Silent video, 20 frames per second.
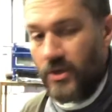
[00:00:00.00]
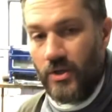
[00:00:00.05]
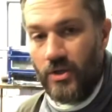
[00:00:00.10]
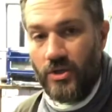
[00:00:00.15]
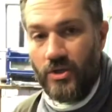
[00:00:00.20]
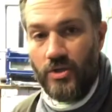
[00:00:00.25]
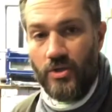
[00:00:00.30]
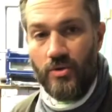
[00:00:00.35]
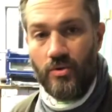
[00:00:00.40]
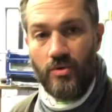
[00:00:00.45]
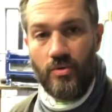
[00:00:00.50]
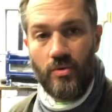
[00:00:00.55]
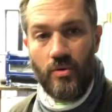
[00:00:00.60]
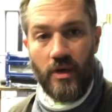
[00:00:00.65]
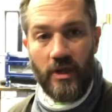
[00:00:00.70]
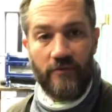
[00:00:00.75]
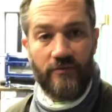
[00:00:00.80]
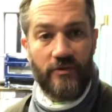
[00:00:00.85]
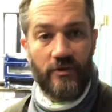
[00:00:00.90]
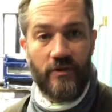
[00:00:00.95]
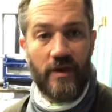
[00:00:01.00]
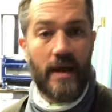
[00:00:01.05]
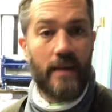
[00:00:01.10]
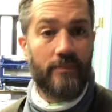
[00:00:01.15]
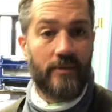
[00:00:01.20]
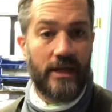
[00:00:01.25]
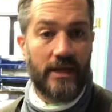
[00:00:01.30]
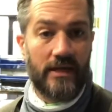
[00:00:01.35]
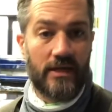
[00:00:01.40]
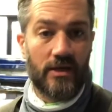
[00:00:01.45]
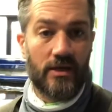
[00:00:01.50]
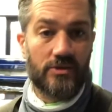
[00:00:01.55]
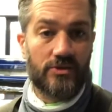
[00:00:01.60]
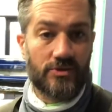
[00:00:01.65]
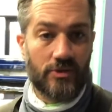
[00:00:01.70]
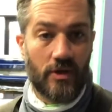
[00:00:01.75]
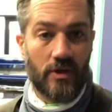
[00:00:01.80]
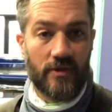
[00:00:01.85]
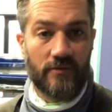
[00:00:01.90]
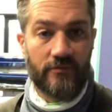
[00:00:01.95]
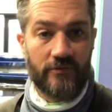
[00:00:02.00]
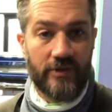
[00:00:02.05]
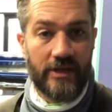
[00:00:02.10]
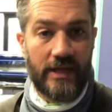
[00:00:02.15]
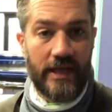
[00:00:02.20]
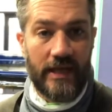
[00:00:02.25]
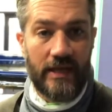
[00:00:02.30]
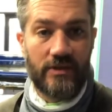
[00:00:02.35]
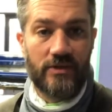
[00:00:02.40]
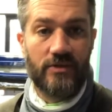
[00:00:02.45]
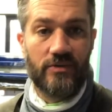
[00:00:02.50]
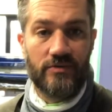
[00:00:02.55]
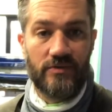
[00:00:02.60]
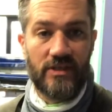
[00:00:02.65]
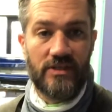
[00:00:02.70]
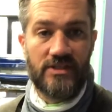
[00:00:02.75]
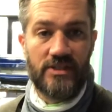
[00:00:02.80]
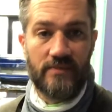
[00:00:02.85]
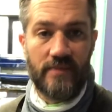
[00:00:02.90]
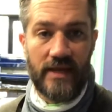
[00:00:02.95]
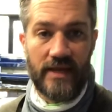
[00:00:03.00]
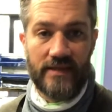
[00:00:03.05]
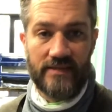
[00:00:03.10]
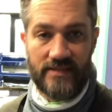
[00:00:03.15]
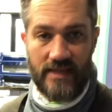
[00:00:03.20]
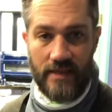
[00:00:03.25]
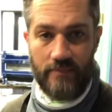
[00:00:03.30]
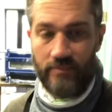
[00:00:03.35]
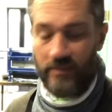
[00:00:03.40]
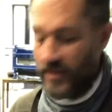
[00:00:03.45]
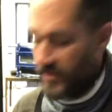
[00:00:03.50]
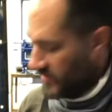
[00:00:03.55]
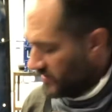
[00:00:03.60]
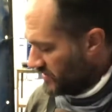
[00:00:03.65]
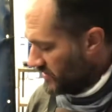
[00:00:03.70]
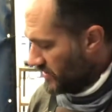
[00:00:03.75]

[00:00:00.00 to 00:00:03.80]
If you're not planning on drawing freehand, you'll need to make a template.